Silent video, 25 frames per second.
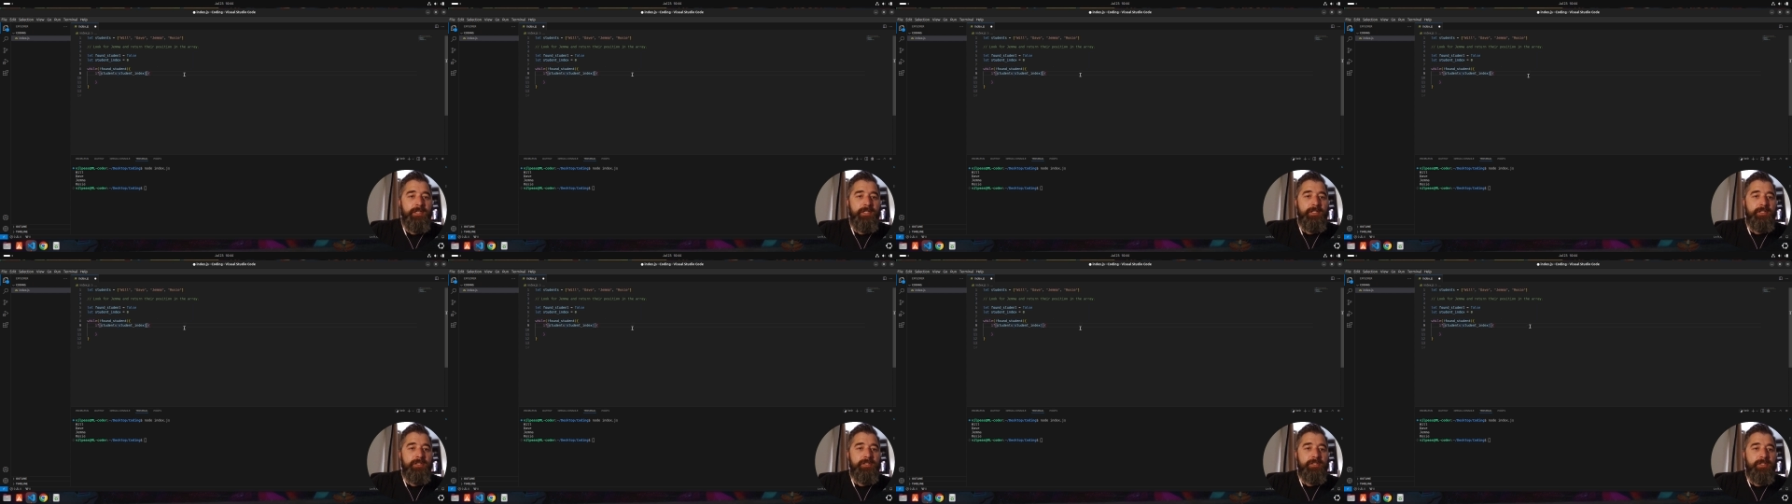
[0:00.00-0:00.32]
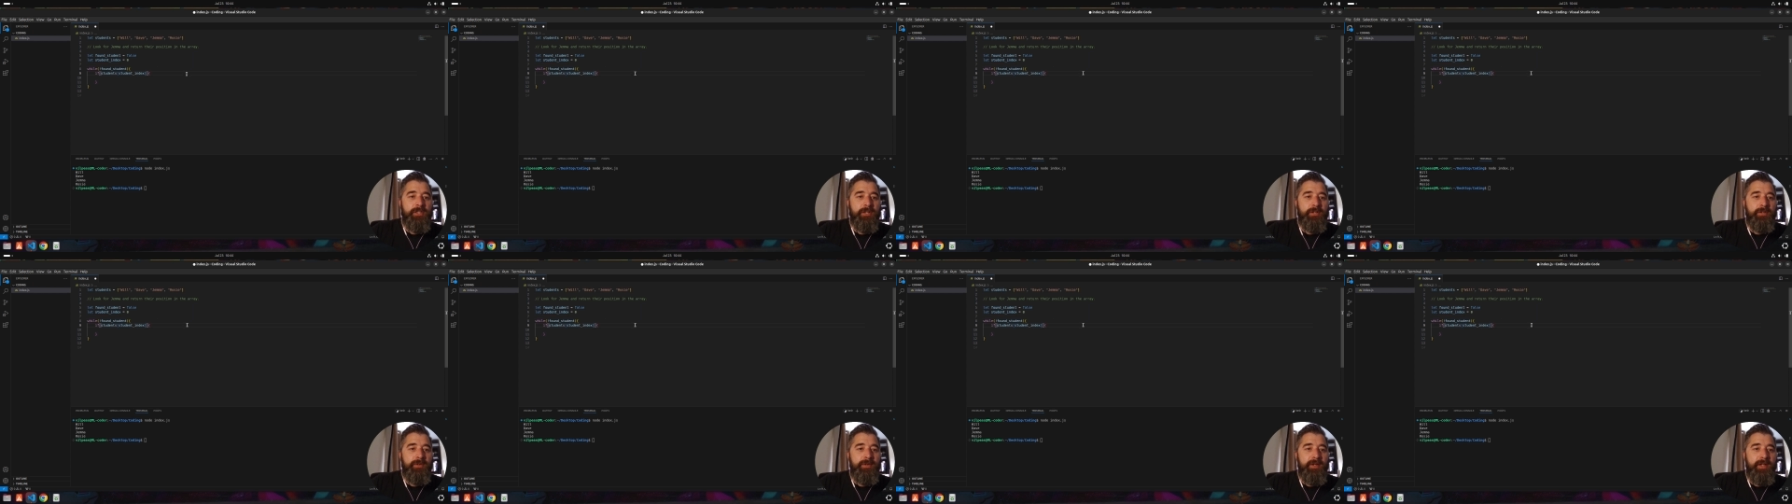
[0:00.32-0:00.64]

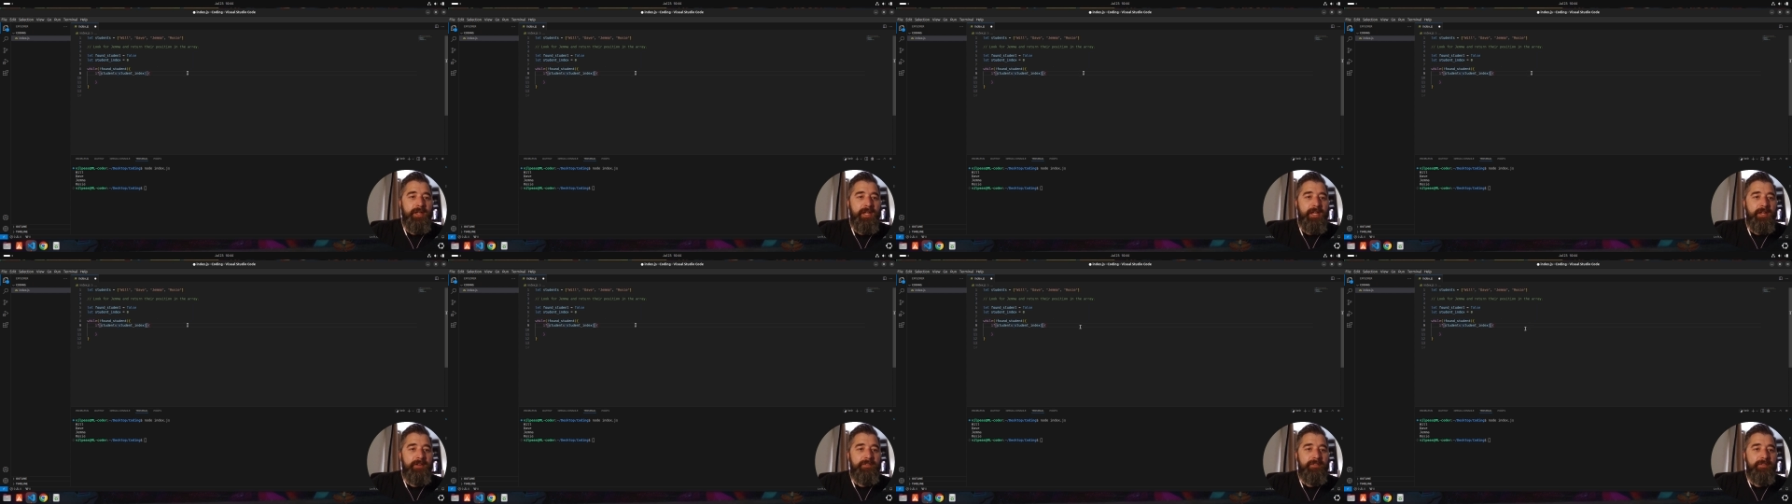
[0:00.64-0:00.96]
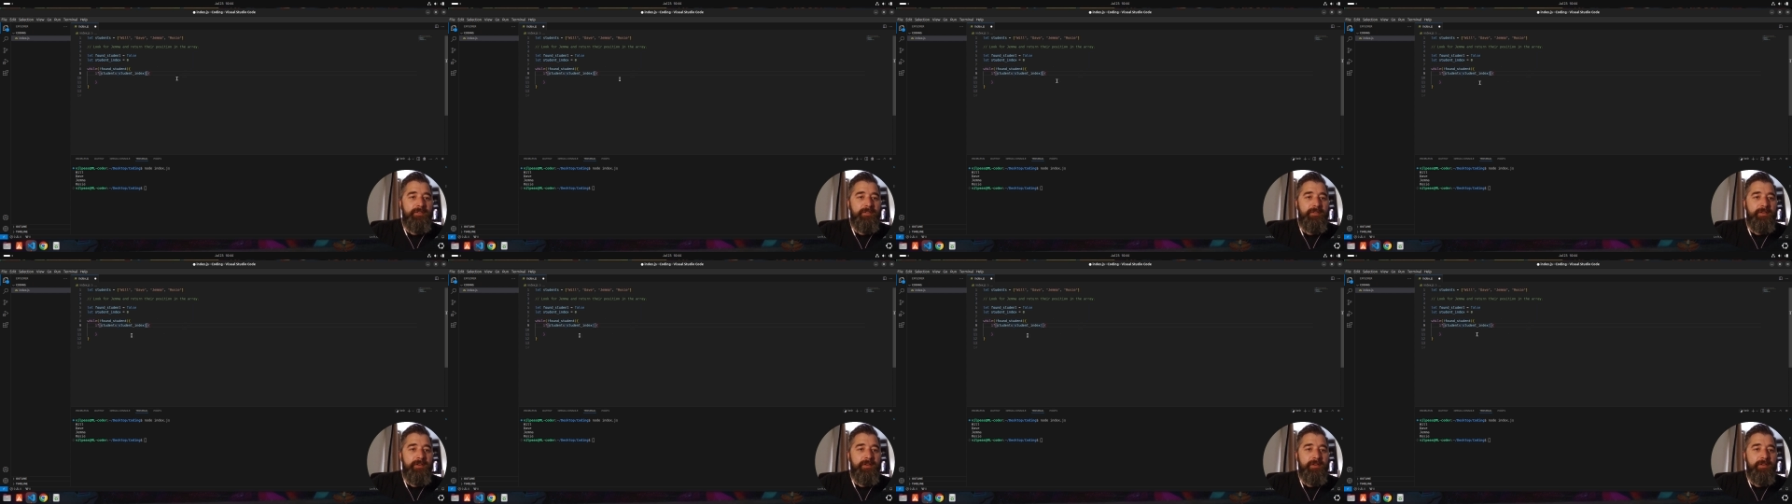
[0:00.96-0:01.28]
So
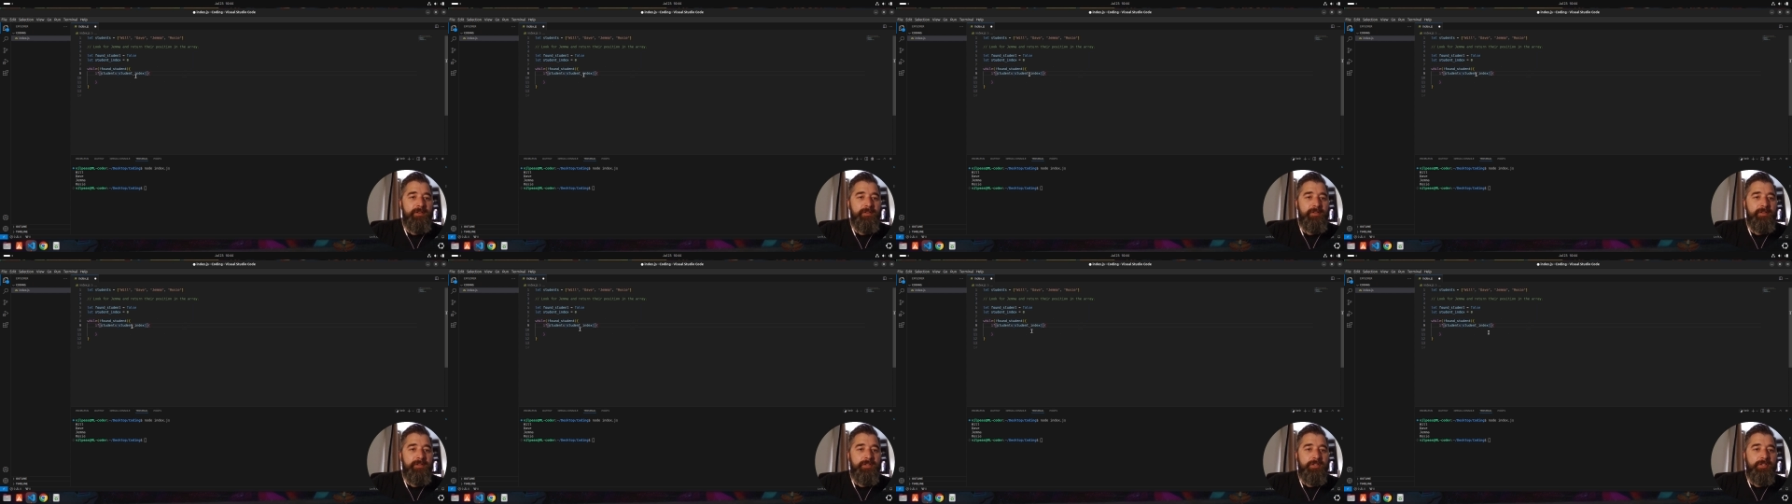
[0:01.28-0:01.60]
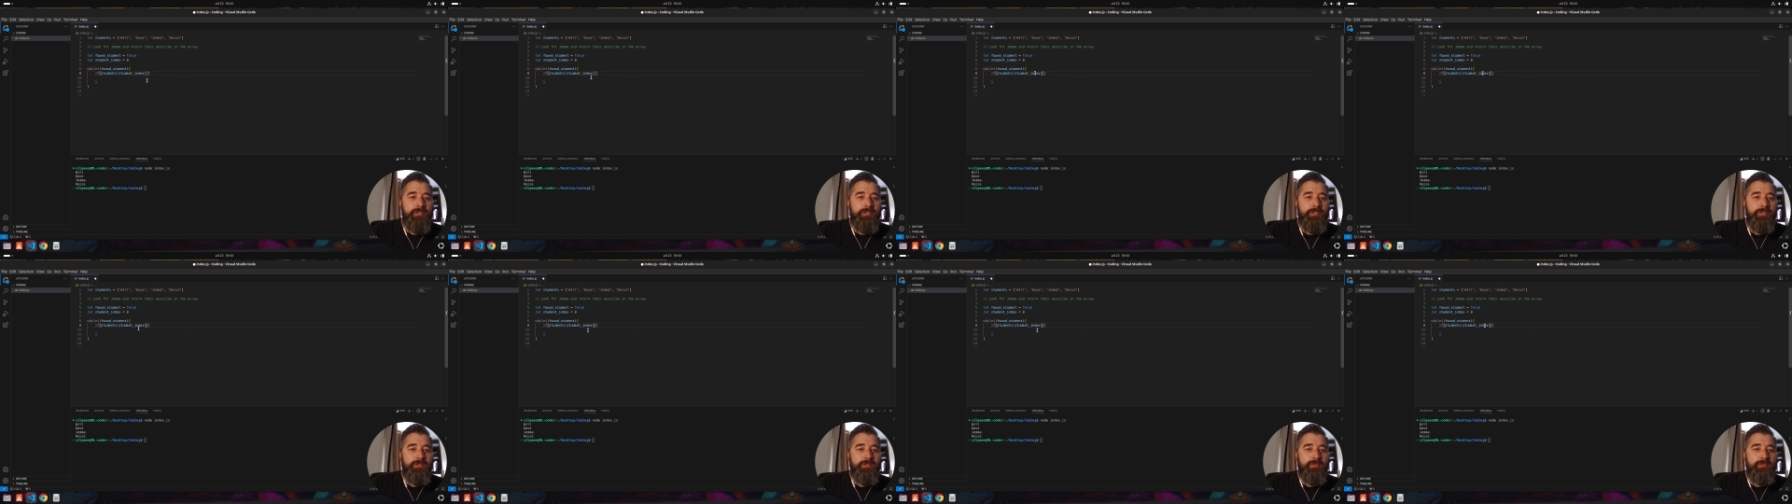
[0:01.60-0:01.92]
if
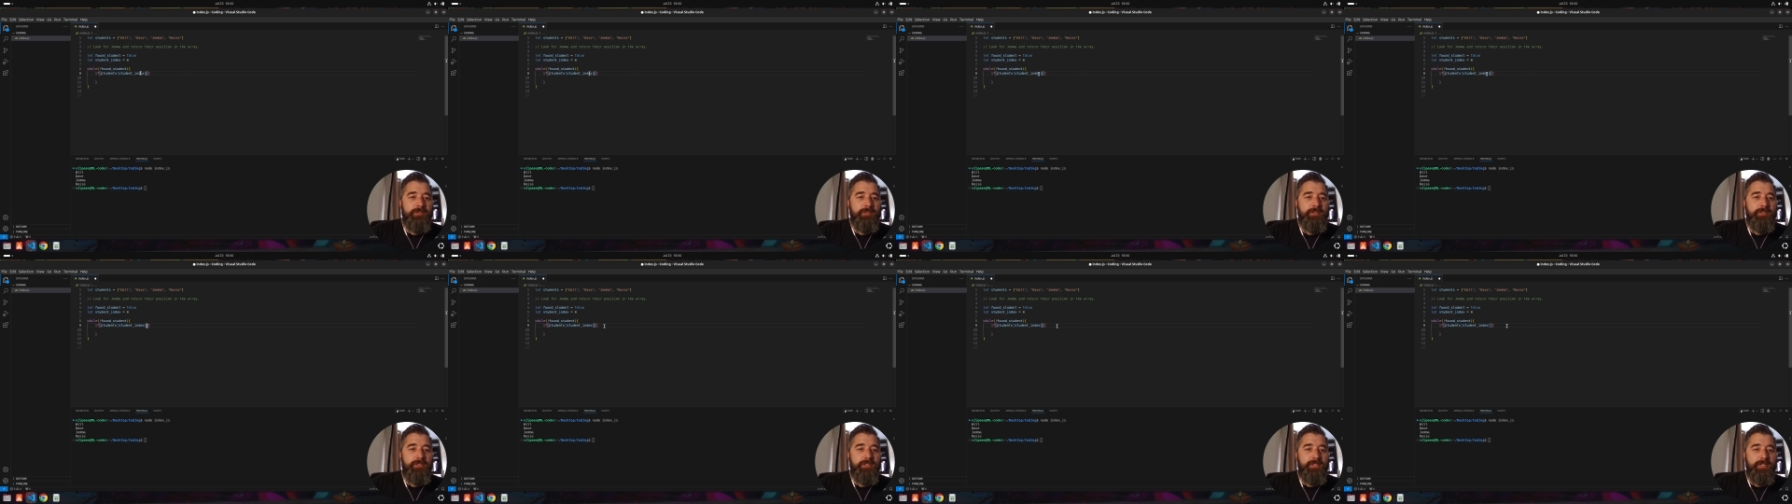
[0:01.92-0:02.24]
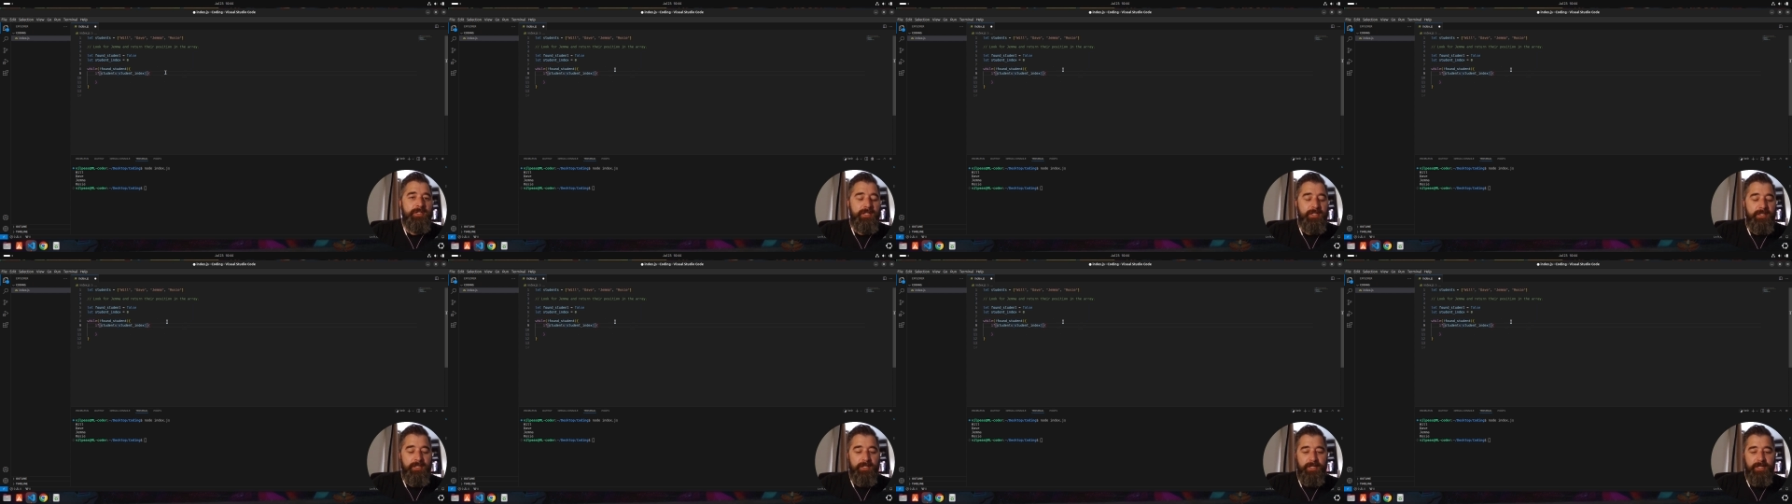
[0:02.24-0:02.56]
student's
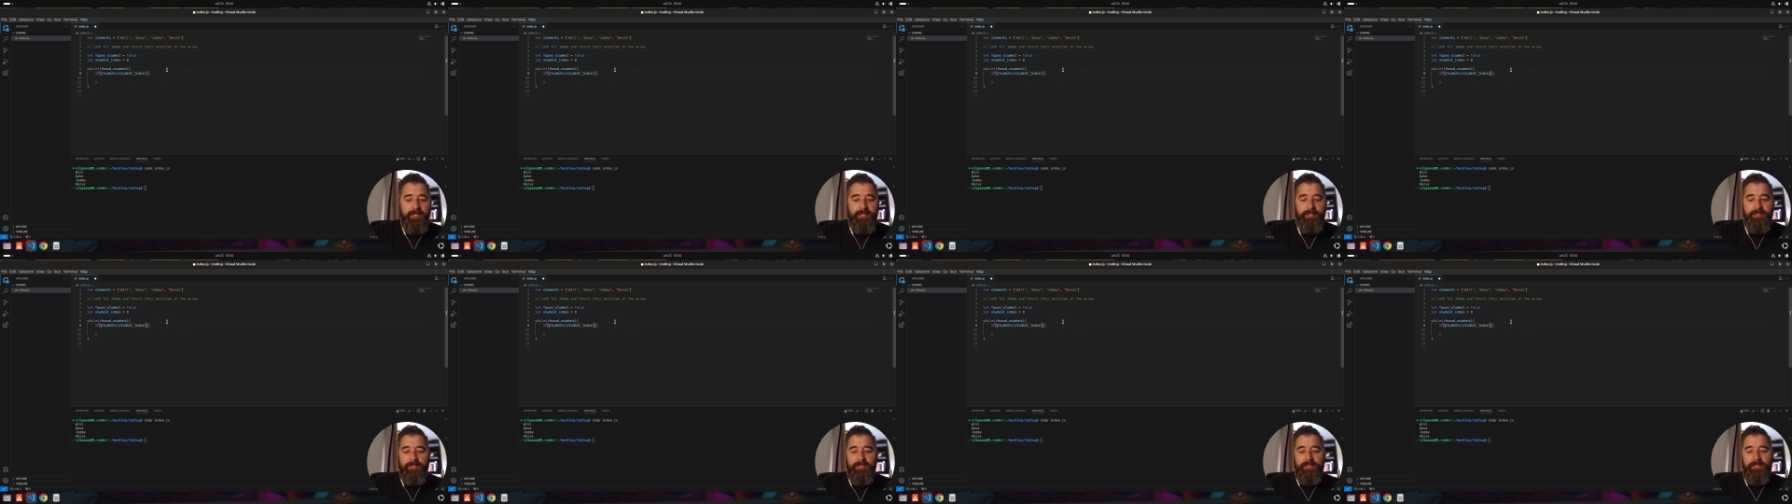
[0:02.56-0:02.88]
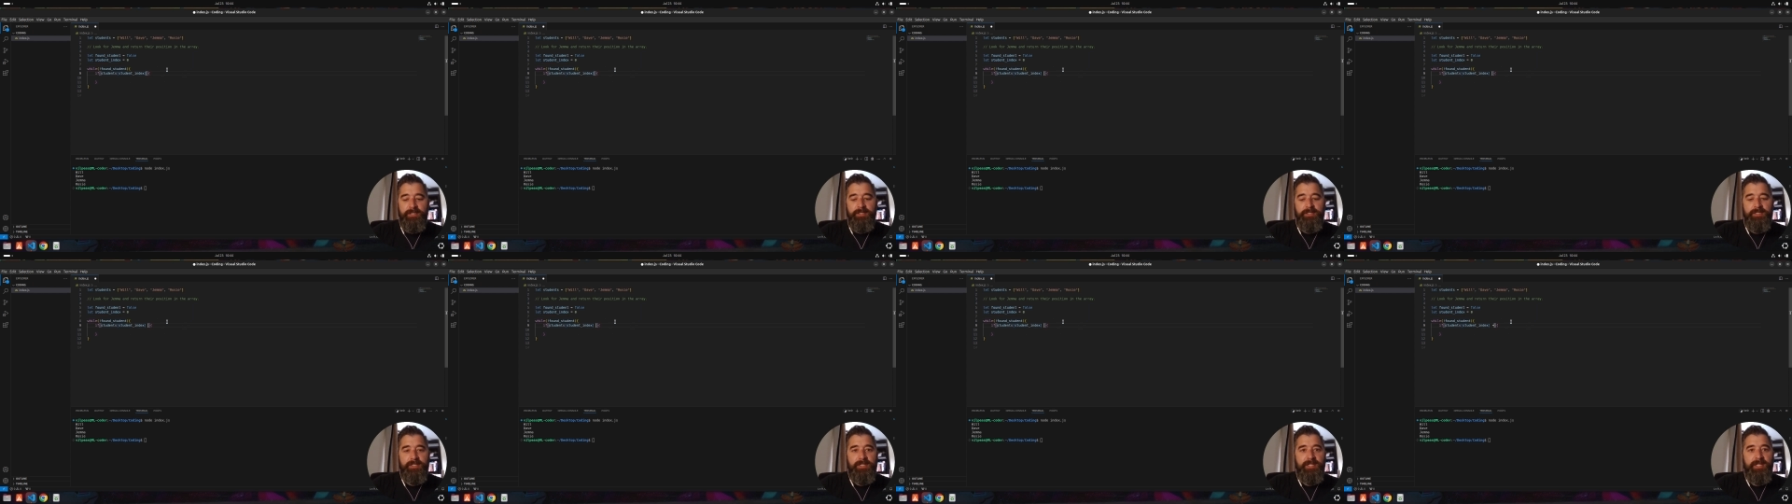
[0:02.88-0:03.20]
index is